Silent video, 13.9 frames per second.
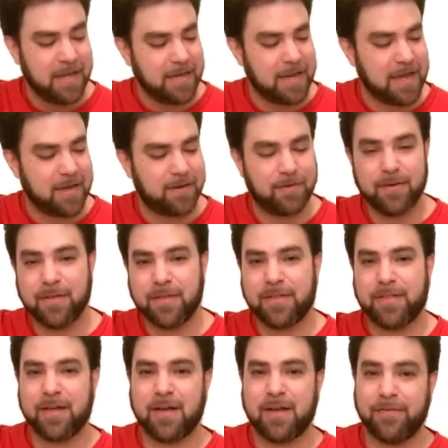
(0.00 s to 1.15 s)
Now,
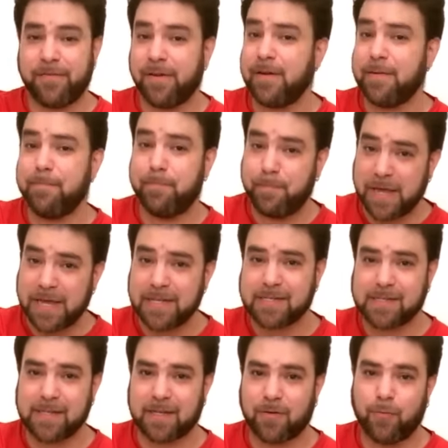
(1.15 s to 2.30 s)
the very
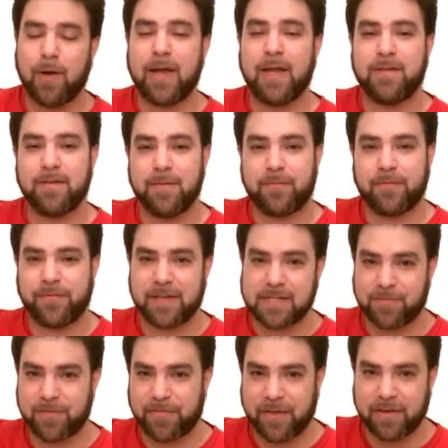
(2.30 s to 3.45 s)
basic way to improvise
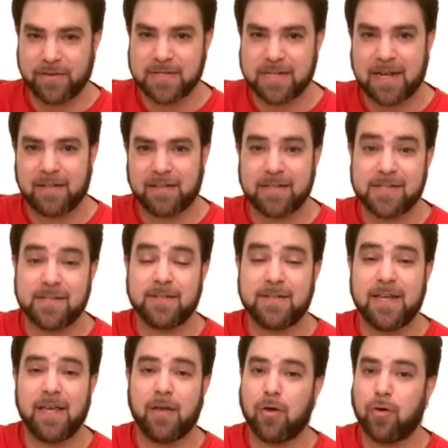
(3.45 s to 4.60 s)
with fingerstyle is to
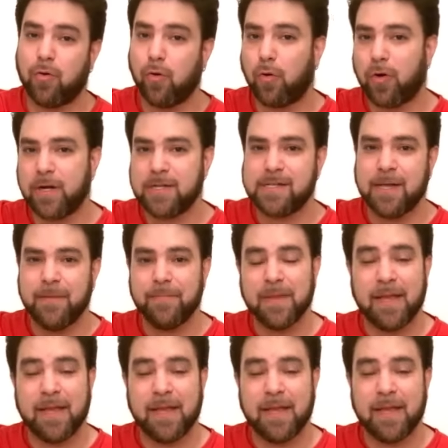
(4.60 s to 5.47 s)
take chords